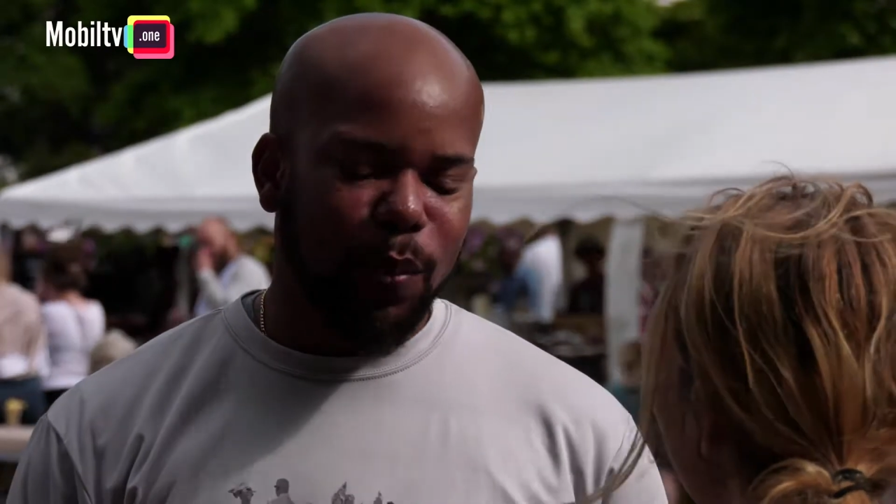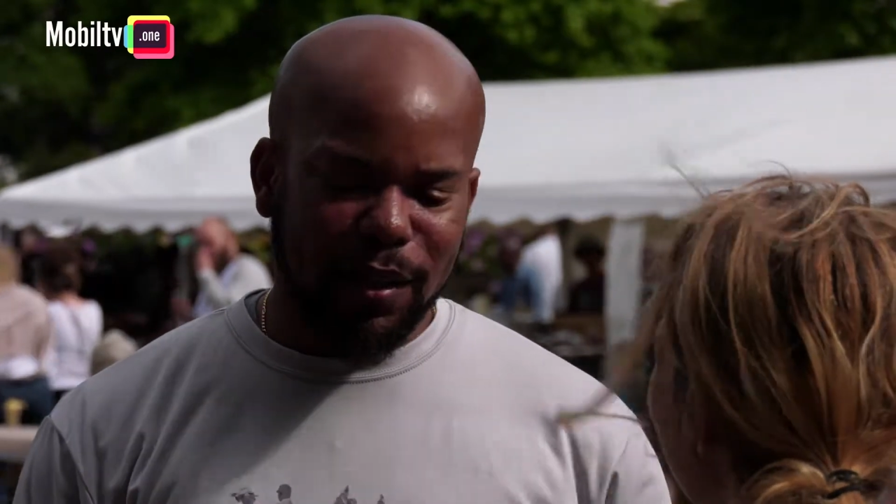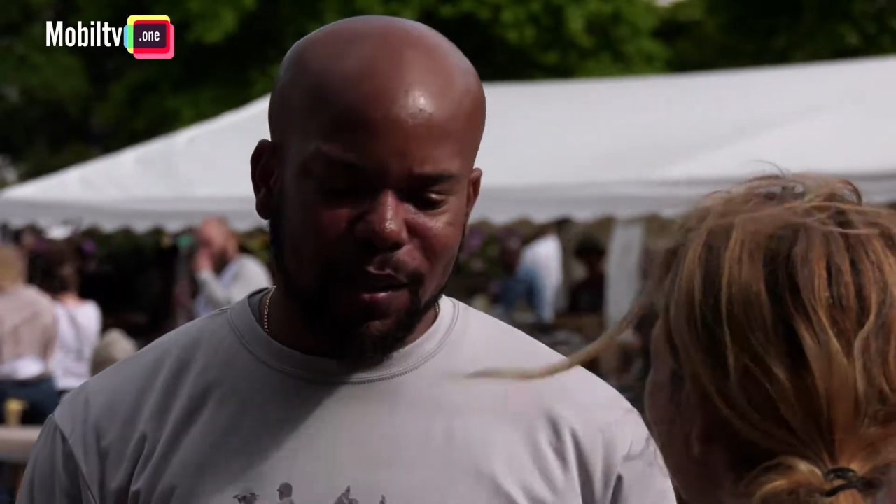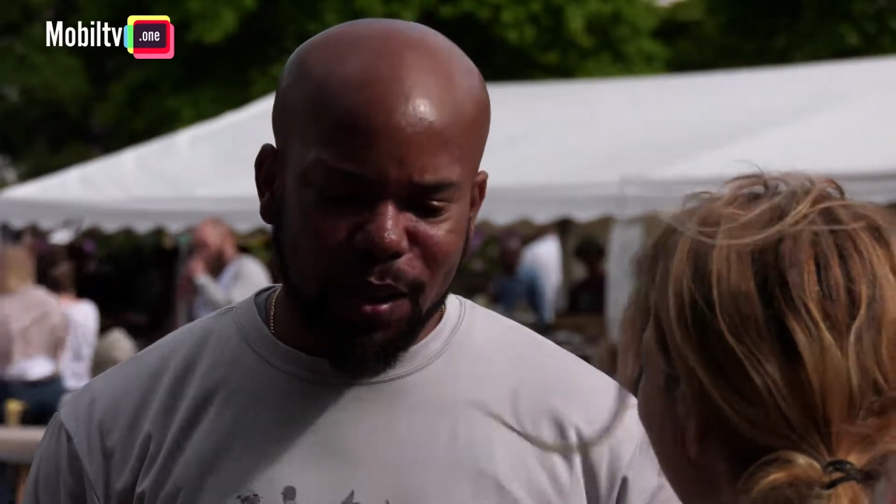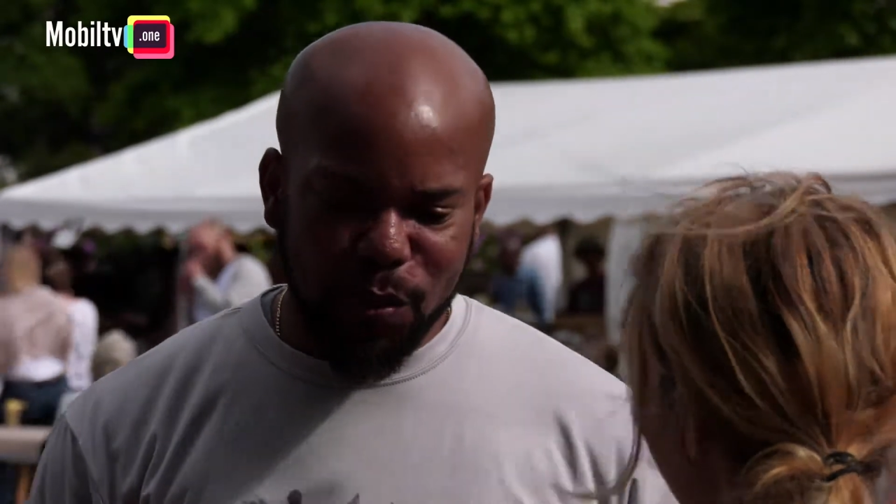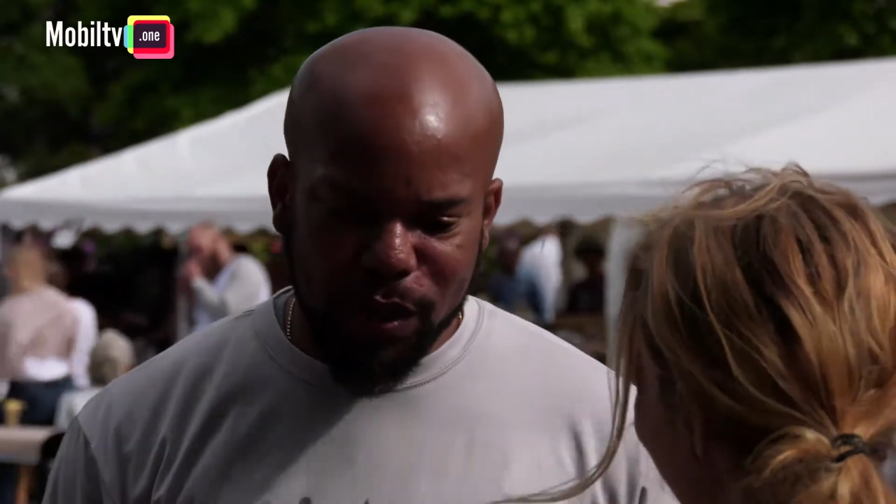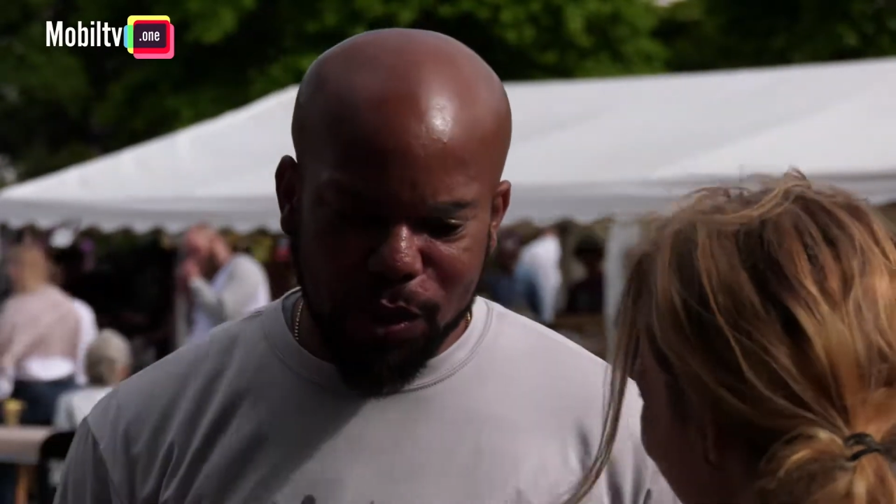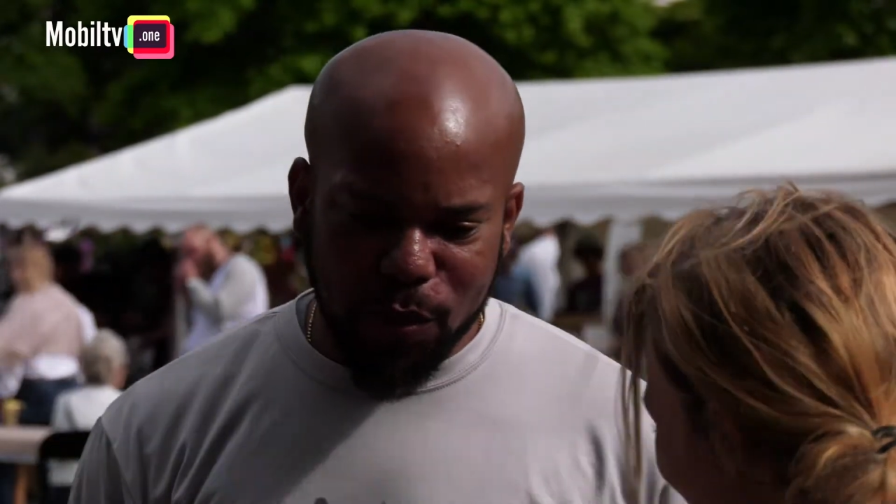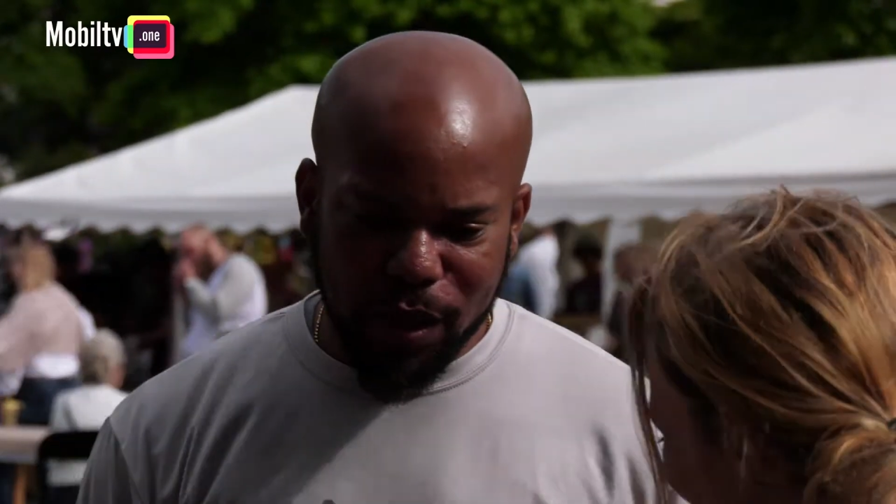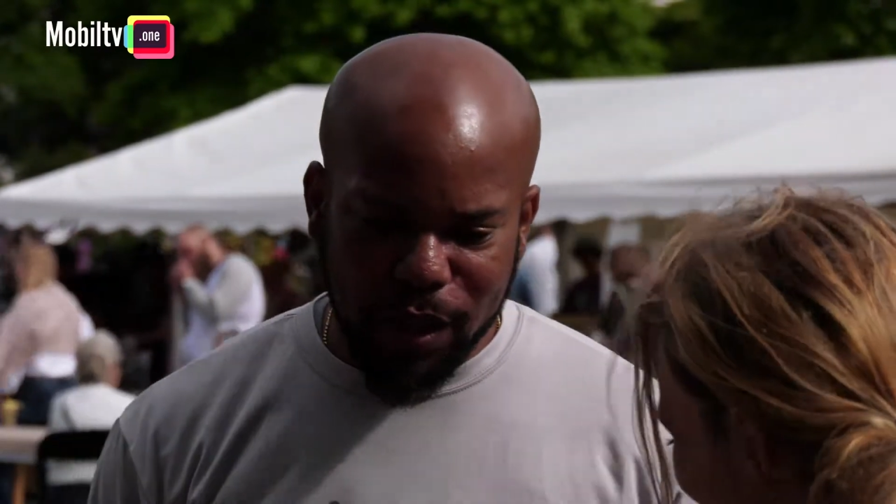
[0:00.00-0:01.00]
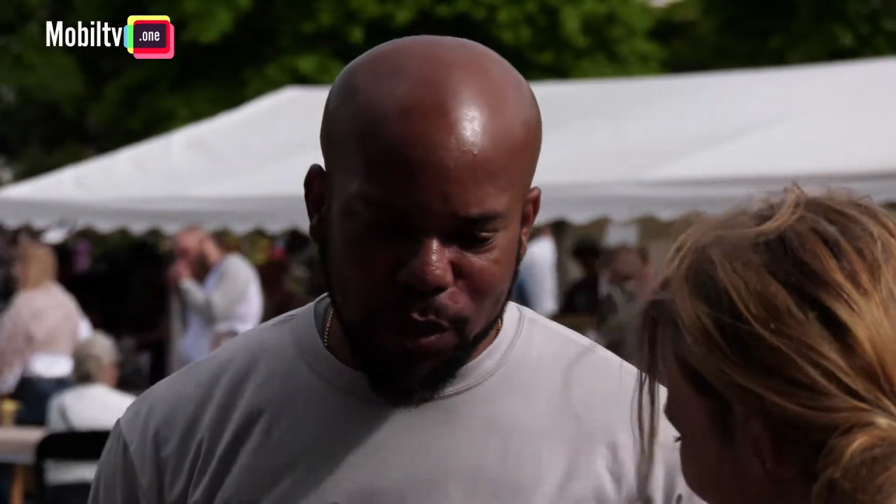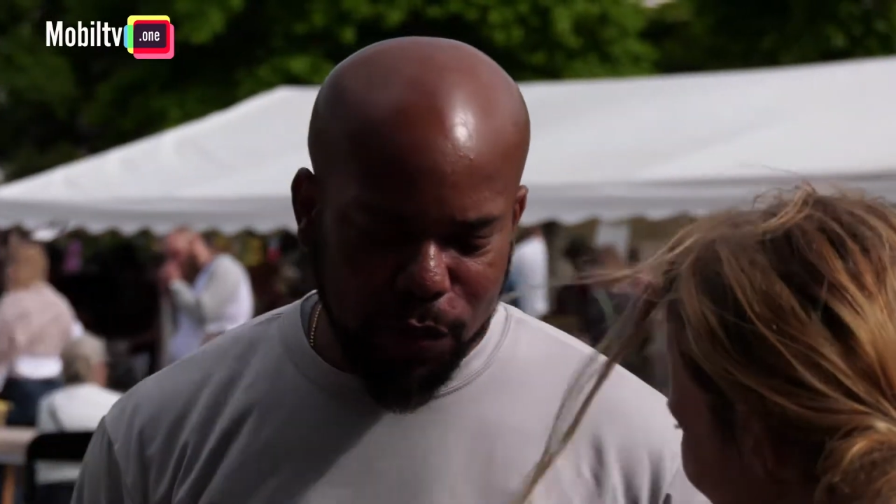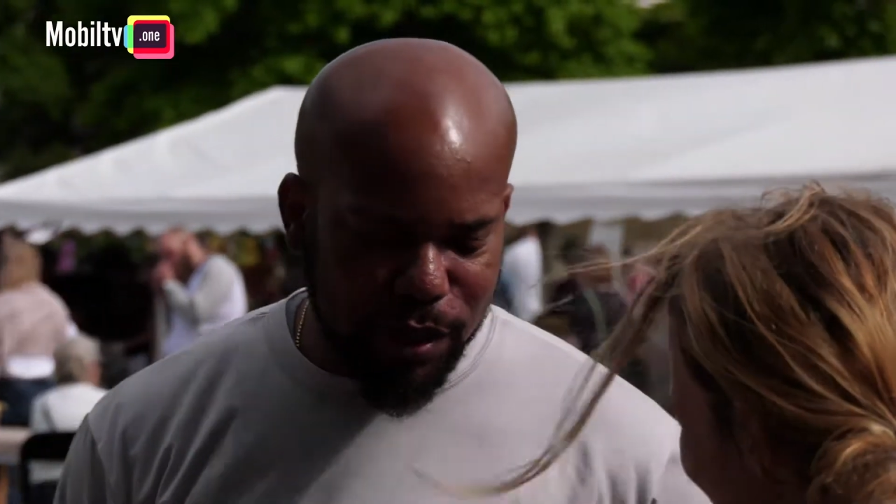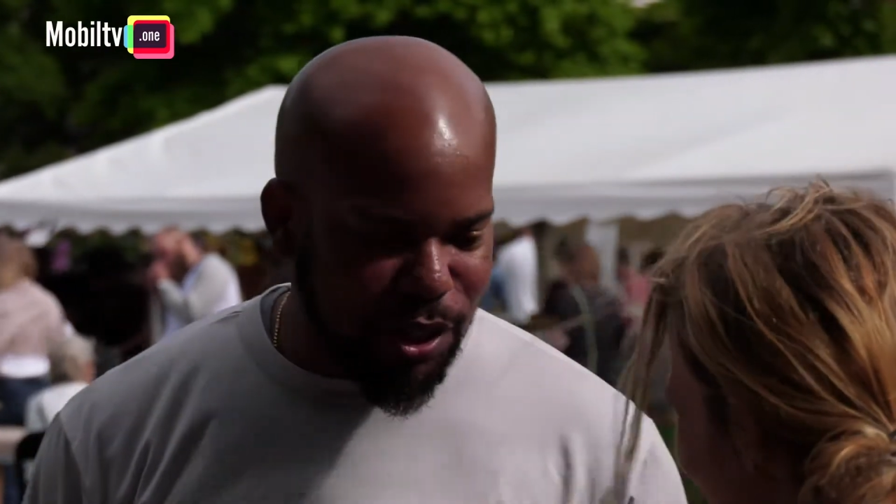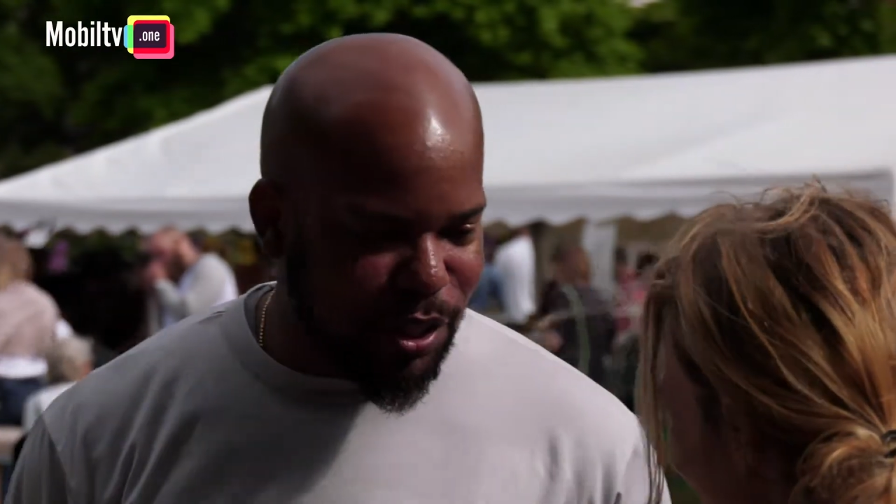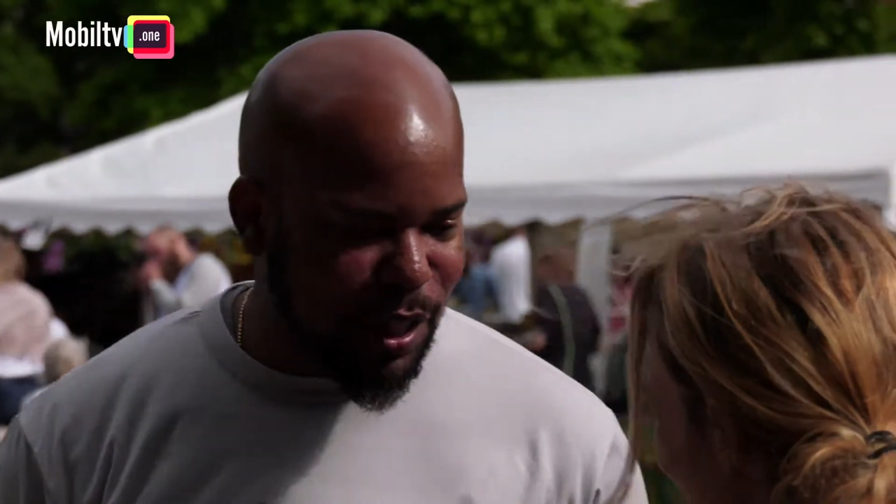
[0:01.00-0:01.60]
Well, we do a traditional